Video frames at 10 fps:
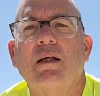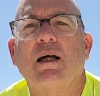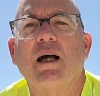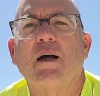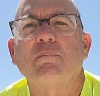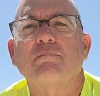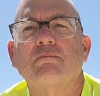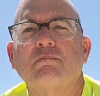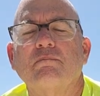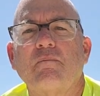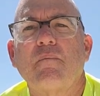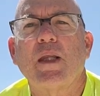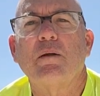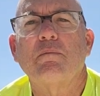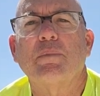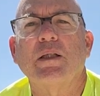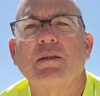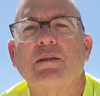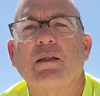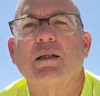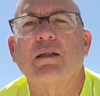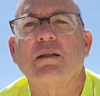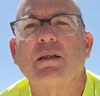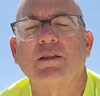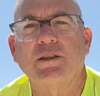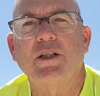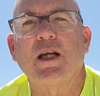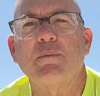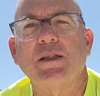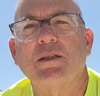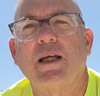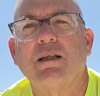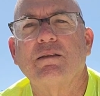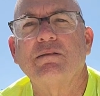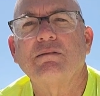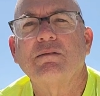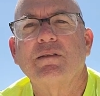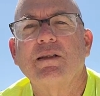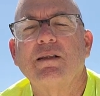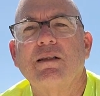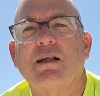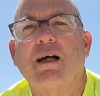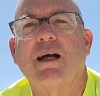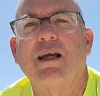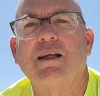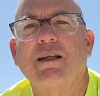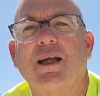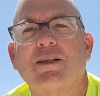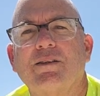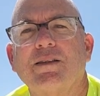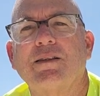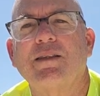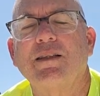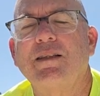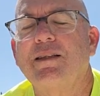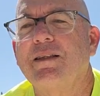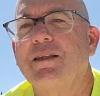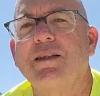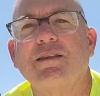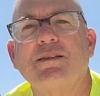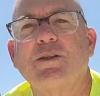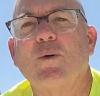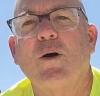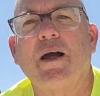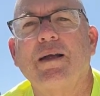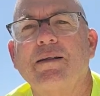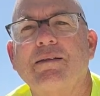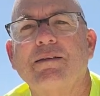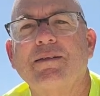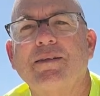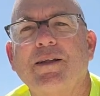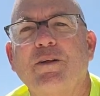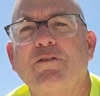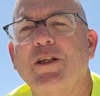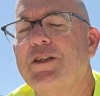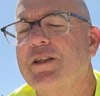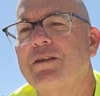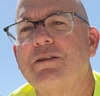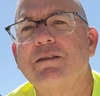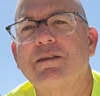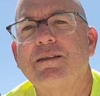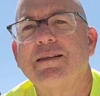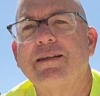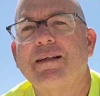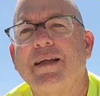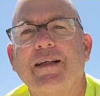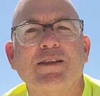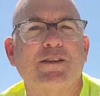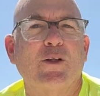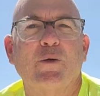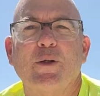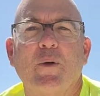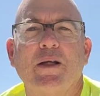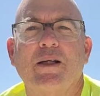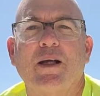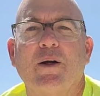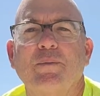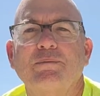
um, but uh, as a gentleman sailor uh, electricity it's quiet efficient and it's the only way to go